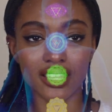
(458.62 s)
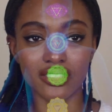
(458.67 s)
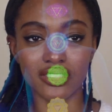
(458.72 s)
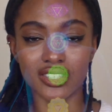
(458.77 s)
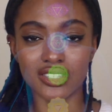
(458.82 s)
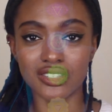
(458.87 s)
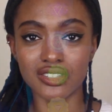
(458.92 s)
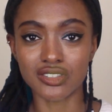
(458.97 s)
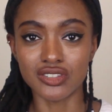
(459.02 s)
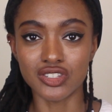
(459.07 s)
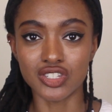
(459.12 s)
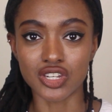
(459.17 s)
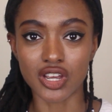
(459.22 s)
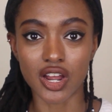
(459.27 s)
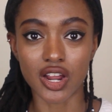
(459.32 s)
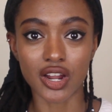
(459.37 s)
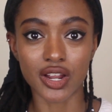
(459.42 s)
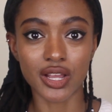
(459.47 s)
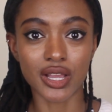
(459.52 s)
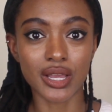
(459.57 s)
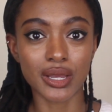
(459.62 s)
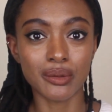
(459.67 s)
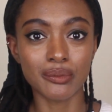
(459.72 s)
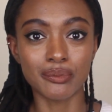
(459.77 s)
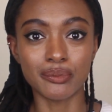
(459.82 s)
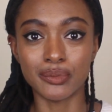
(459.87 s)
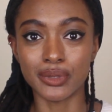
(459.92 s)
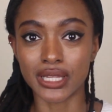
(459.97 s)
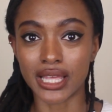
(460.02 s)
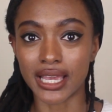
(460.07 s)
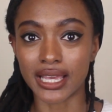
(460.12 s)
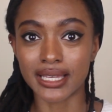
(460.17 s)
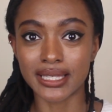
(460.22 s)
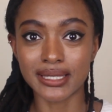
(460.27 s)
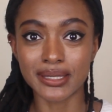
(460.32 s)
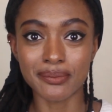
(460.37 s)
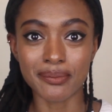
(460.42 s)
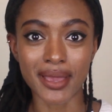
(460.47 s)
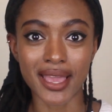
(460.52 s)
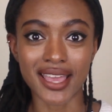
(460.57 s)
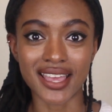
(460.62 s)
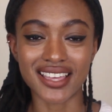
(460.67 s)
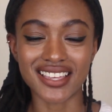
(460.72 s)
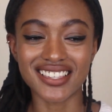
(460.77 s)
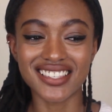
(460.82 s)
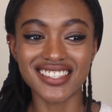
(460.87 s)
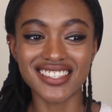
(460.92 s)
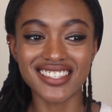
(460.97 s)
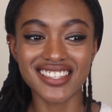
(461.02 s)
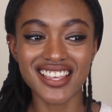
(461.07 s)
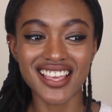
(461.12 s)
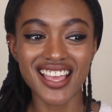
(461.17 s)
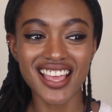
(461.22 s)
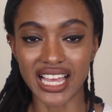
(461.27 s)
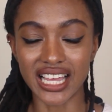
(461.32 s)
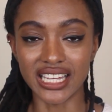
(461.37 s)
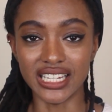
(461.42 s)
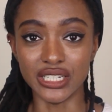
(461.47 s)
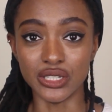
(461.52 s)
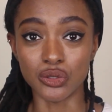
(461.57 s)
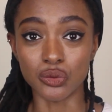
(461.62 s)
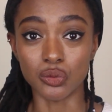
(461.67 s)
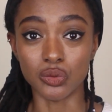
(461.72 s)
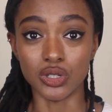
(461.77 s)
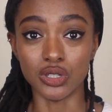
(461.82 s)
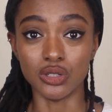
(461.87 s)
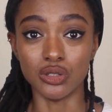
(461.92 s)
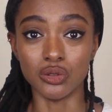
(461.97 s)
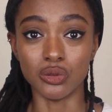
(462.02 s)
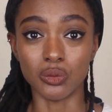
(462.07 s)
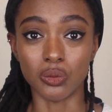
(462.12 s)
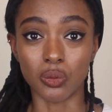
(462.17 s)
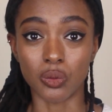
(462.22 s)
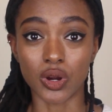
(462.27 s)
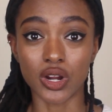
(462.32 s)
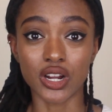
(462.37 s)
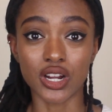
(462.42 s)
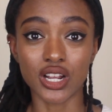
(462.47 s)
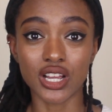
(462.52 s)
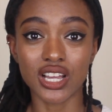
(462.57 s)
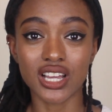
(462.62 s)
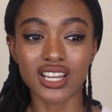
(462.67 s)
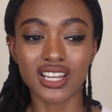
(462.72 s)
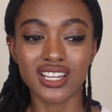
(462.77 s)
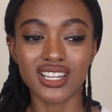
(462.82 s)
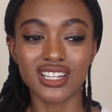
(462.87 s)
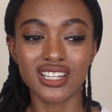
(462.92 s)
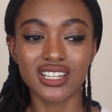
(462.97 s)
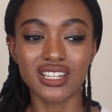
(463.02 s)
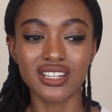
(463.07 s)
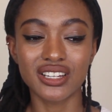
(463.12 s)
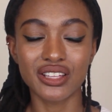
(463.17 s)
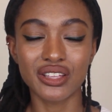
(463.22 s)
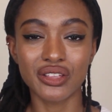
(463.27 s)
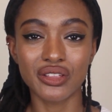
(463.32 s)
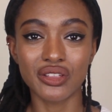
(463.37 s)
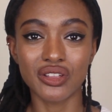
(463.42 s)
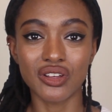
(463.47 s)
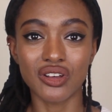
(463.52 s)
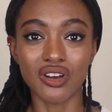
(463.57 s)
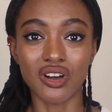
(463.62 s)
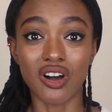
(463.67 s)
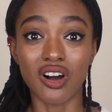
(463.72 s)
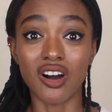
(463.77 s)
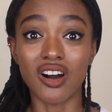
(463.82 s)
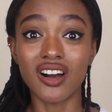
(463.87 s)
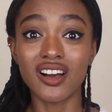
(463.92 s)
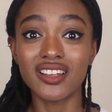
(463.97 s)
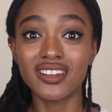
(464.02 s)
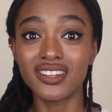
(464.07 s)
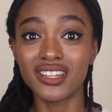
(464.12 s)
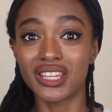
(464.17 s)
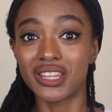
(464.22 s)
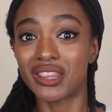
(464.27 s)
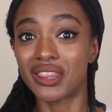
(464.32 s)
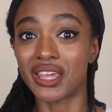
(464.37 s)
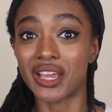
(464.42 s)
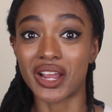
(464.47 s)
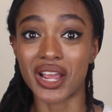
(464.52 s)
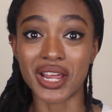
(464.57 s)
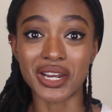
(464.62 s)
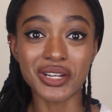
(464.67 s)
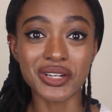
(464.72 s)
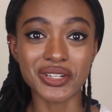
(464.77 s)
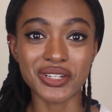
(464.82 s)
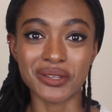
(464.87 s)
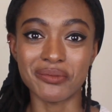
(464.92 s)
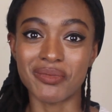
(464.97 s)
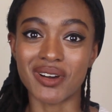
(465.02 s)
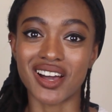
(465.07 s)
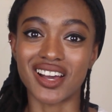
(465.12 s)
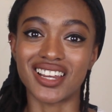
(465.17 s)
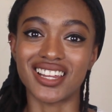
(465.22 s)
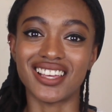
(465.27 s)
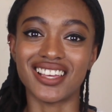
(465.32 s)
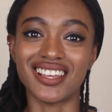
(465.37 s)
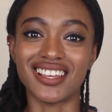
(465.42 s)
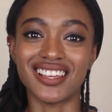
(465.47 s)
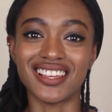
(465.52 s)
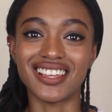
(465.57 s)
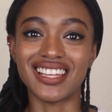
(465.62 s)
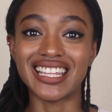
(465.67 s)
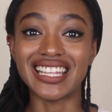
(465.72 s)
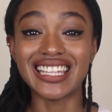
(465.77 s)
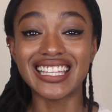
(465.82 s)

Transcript: in this dark blank space and will work on their energy body